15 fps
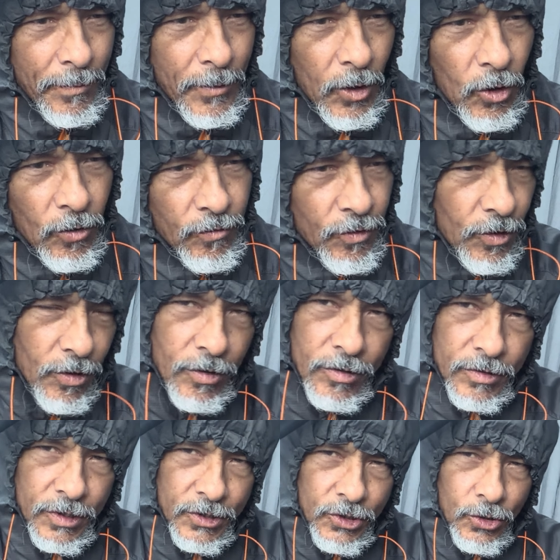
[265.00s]
over
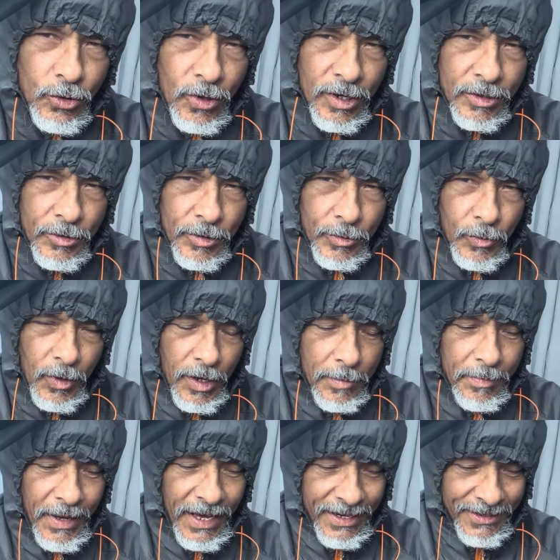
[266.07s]
the 200 watt
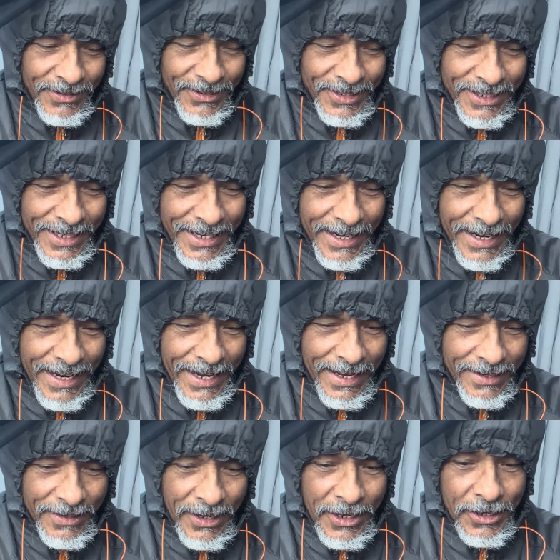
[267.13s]
panels that I
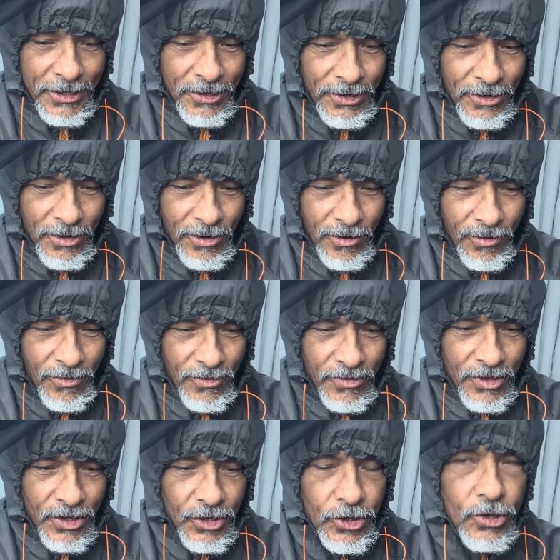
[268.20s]
had, you know,
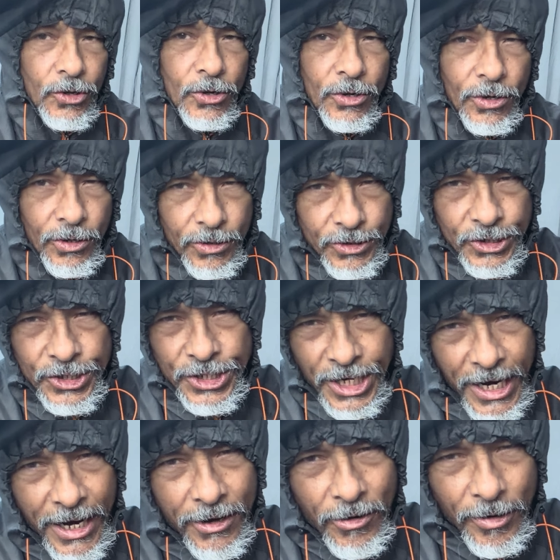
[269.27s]
the huge
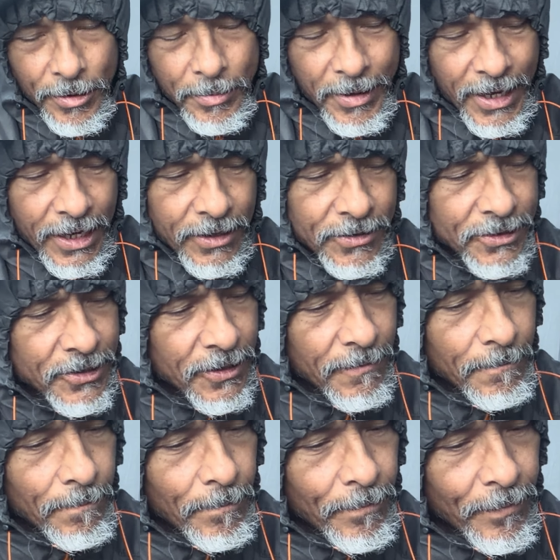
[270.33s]
Jackery panels.
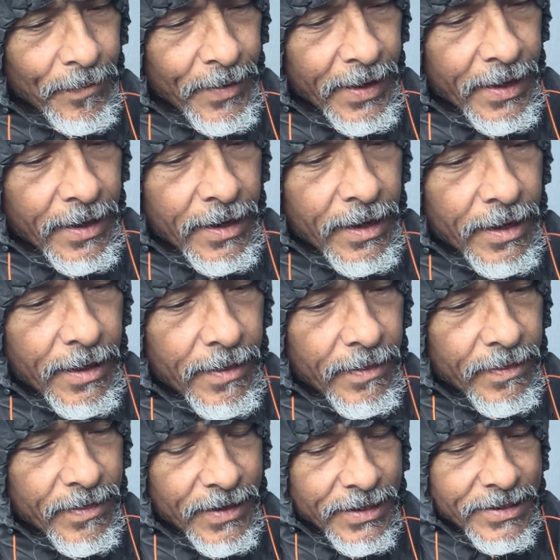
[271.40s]

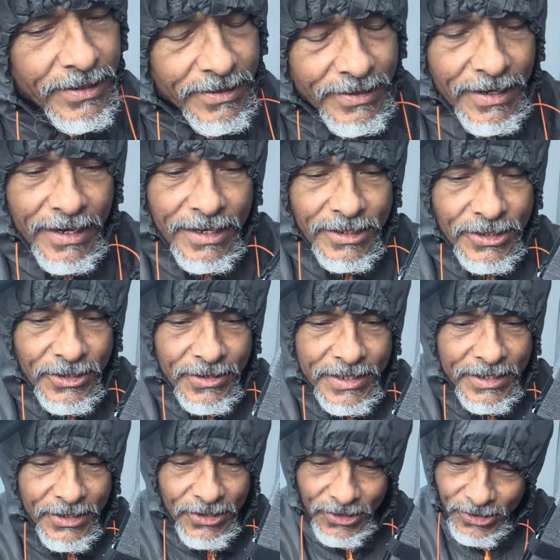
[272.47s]
This is
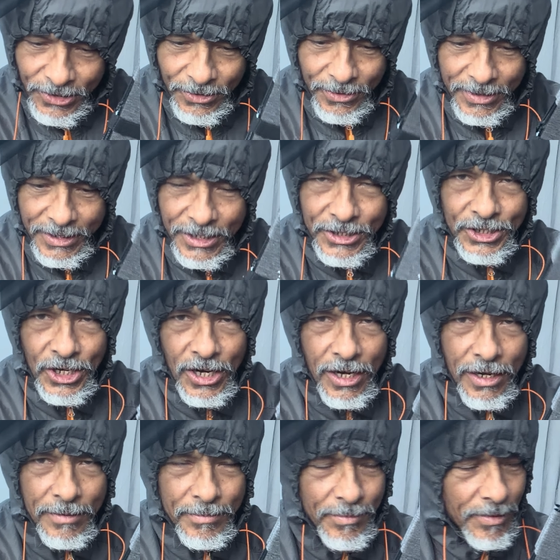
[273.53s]
actually doing the
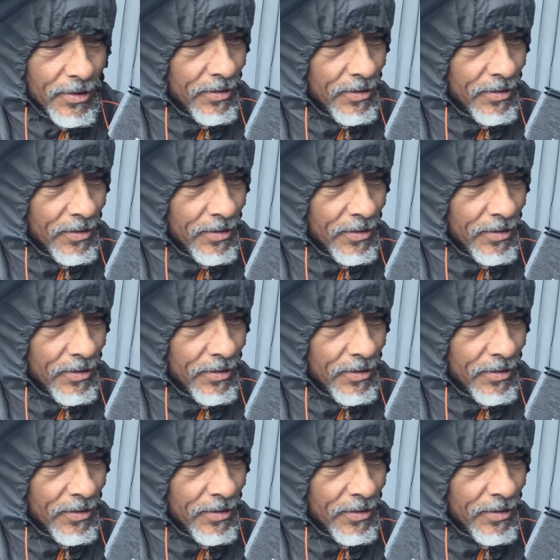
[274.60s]
job